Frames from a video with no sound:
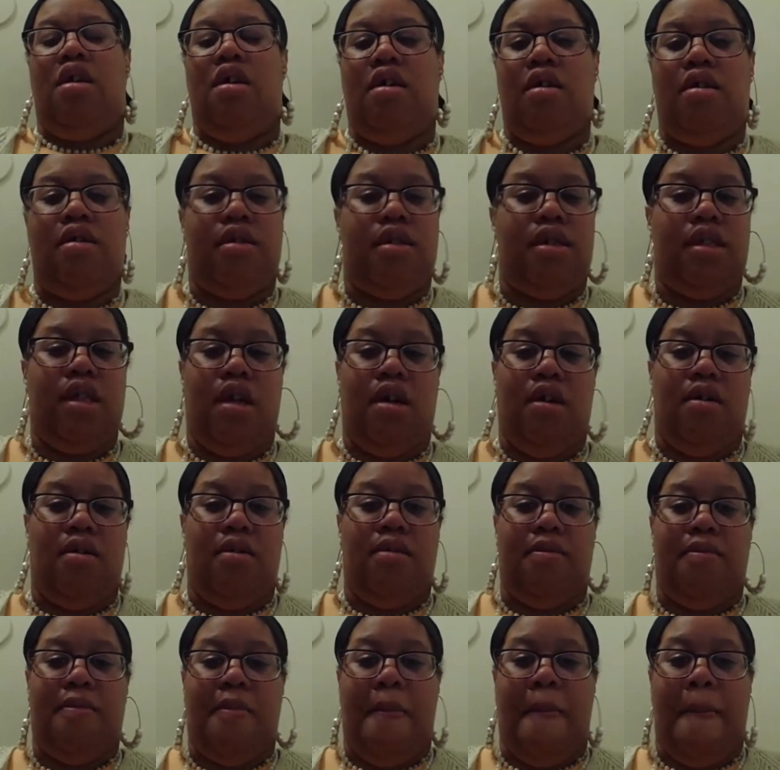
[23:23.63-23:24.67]
So
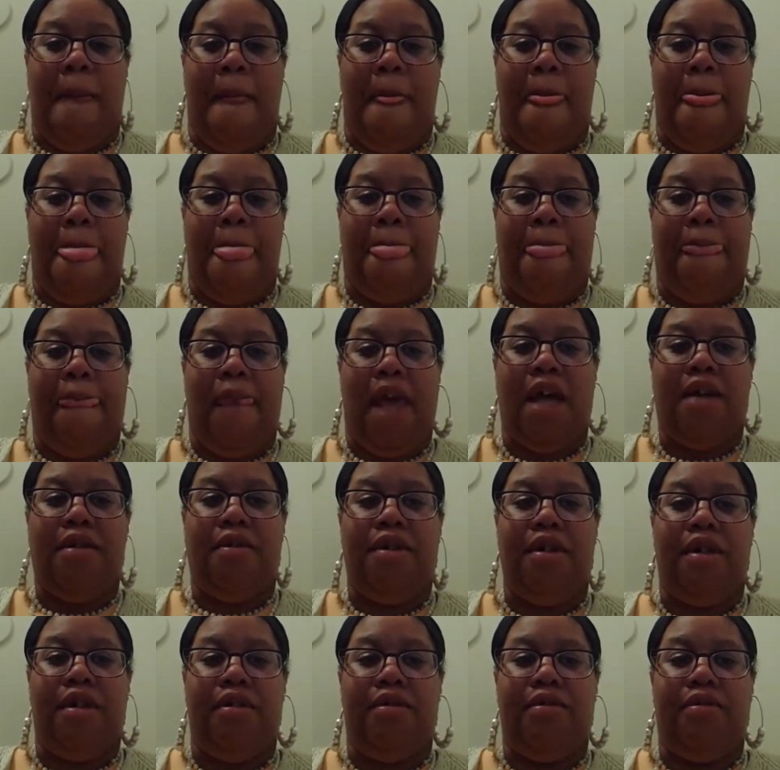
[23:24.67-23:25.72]
I don't
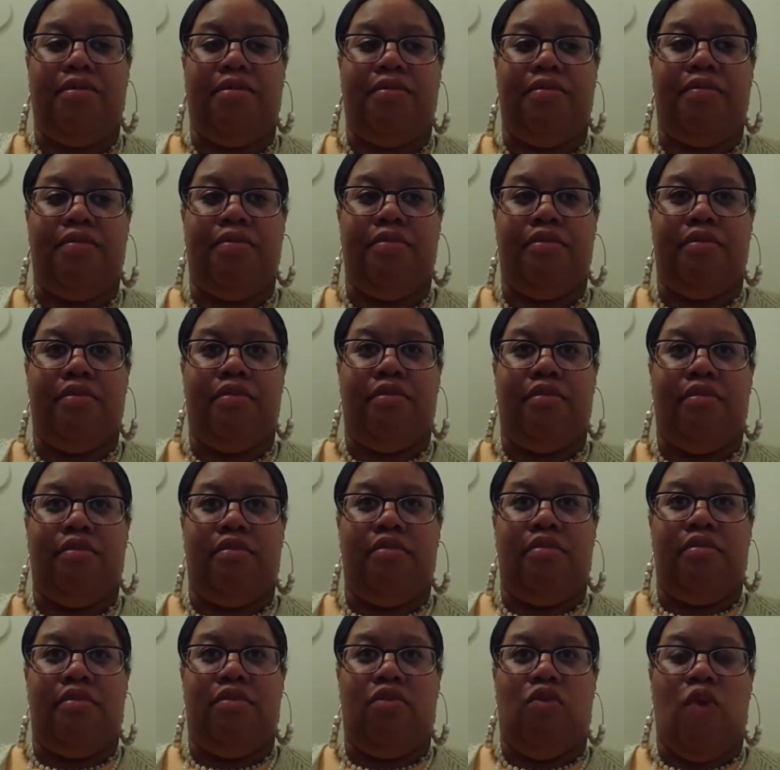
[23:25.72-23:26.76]
know.
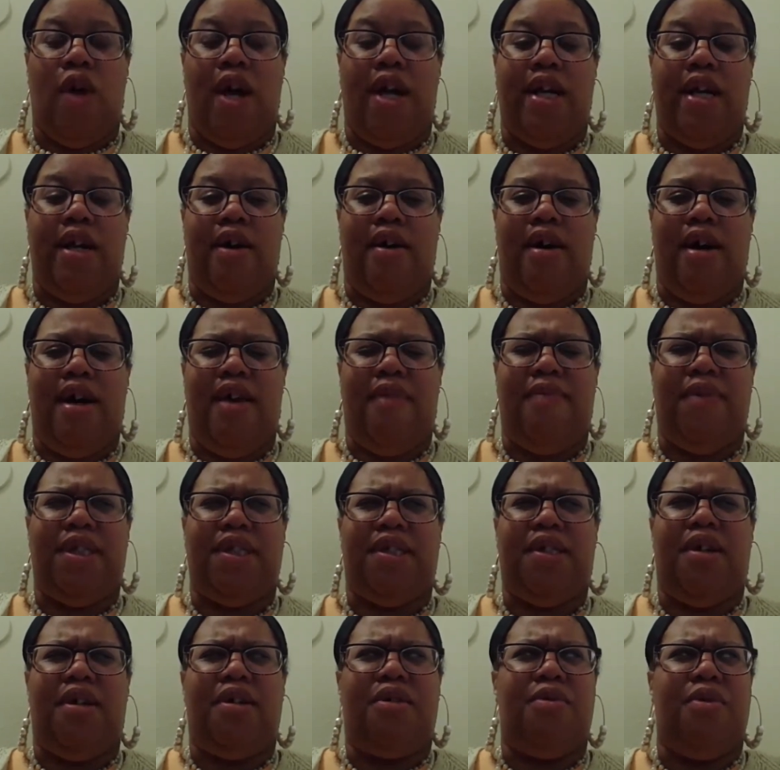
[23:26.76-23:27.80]
Right now, I haven't
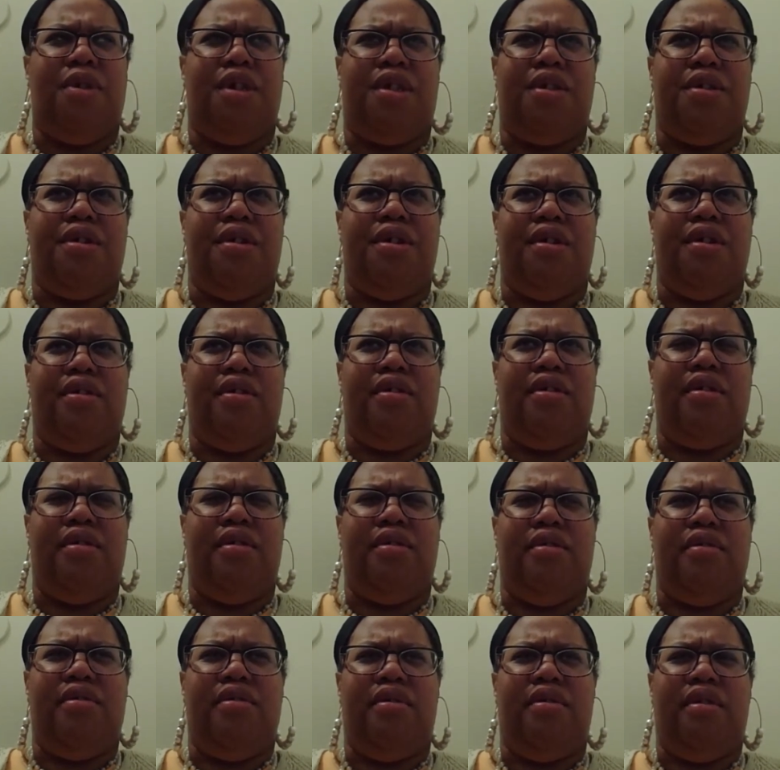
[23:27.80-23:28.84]
talked with her,
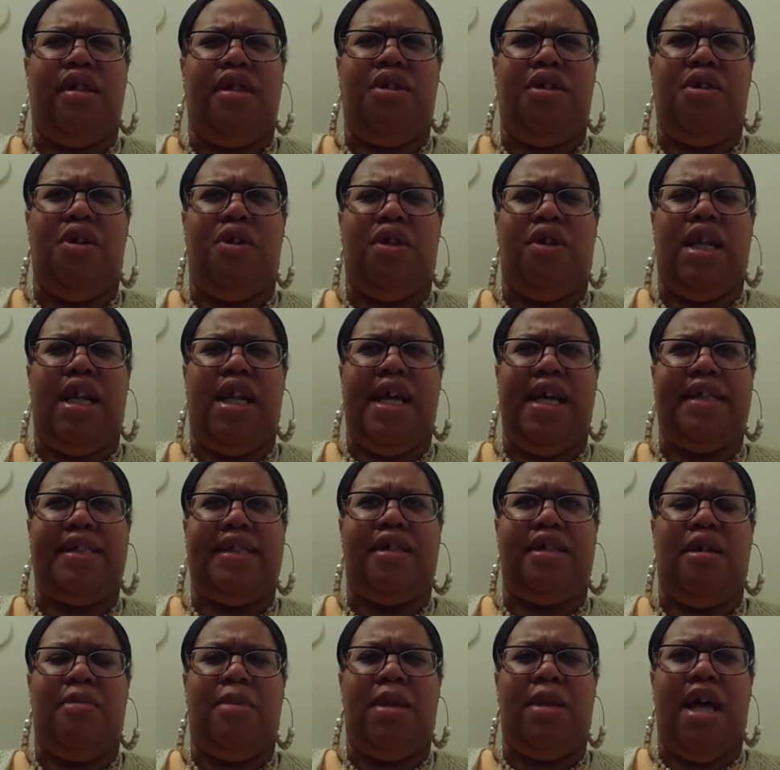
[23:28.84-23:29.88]
the last
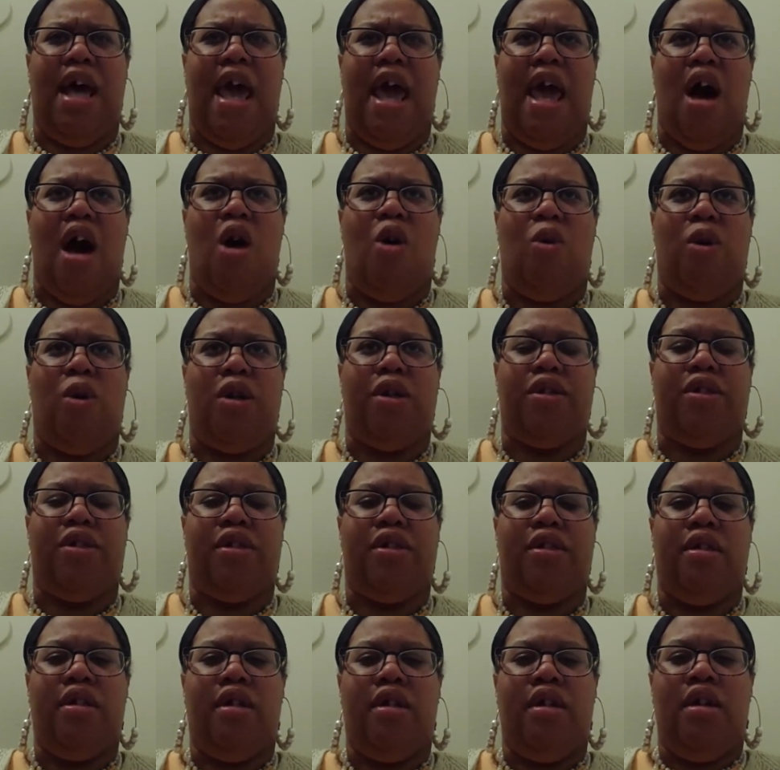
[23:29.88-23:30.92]
couple of hours,
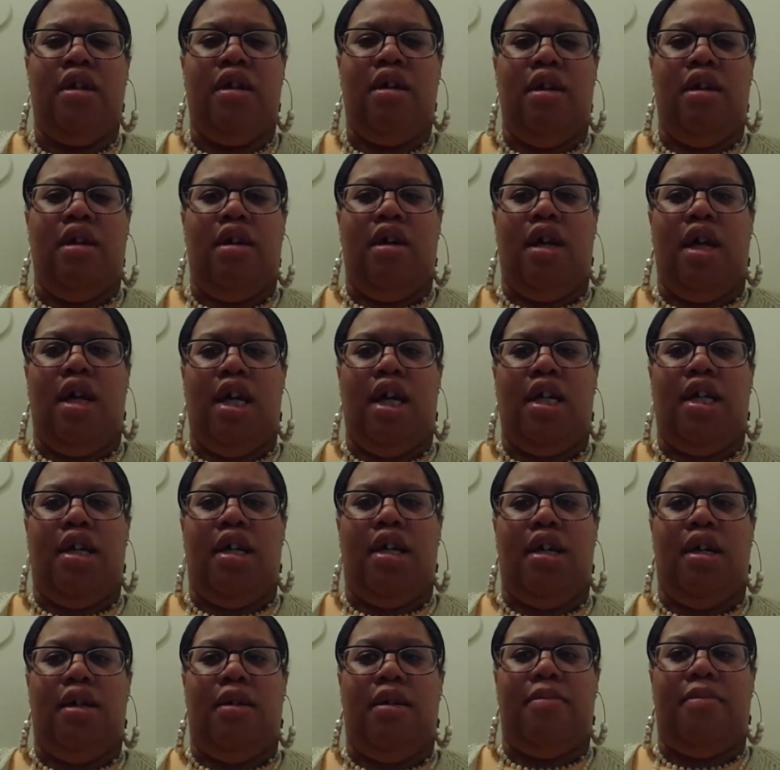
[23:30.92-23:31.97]
and
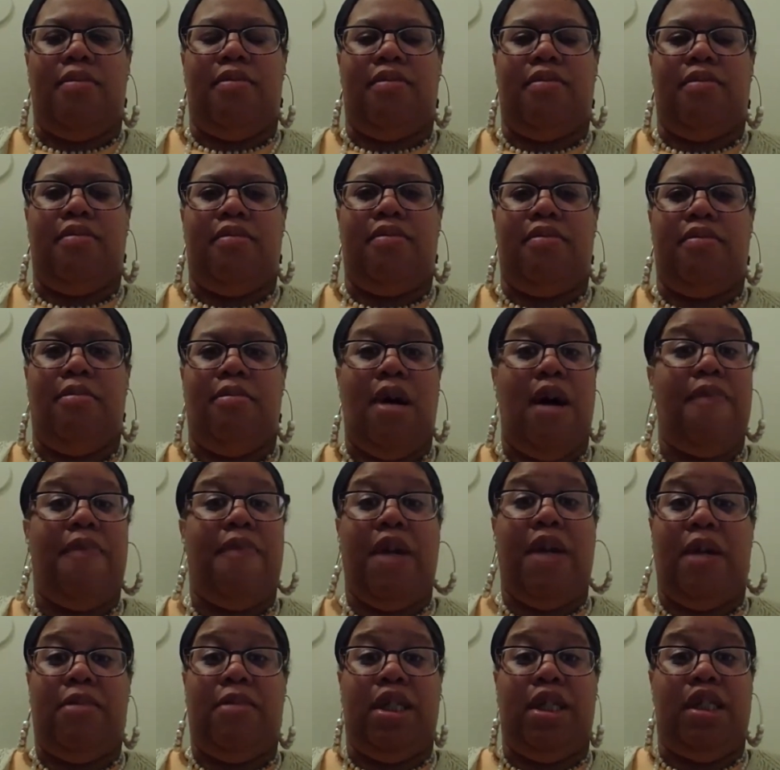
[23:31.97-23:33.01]
my
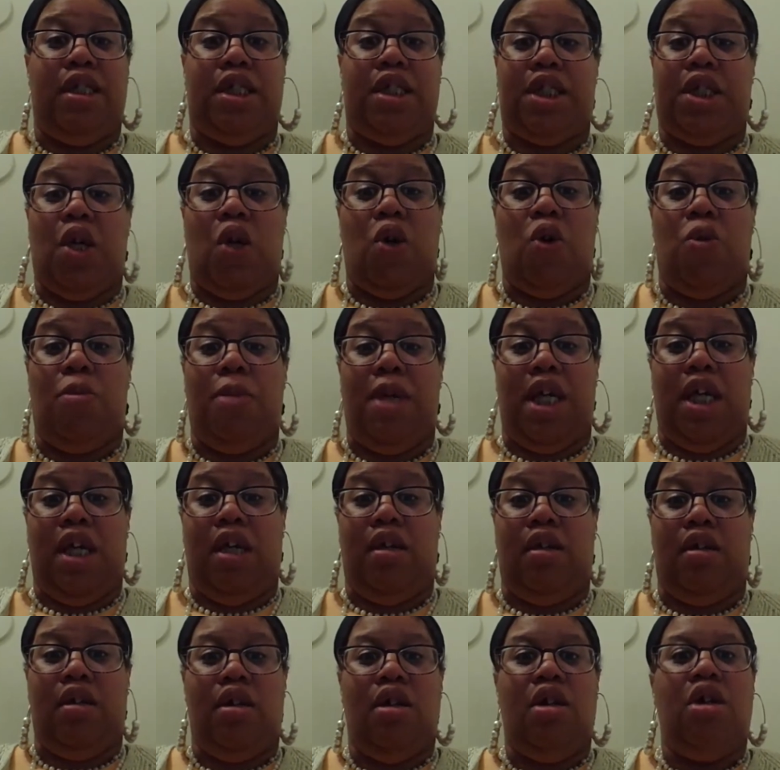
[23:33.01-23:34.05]
family just told
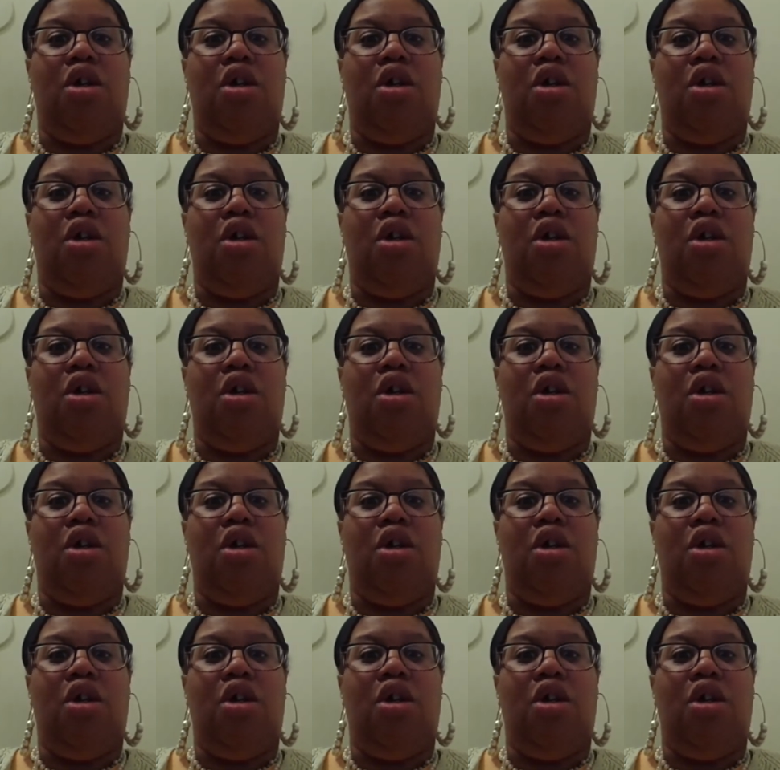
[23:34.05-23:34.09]
me,